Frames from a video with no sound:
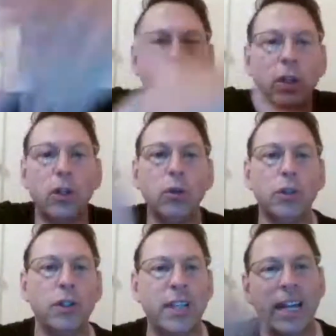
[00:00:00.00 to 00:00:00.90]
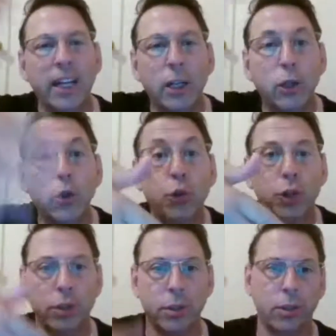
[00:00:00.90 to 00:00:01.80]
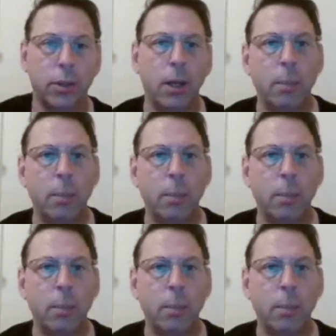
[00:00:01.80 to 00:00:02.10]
of delusions and illusions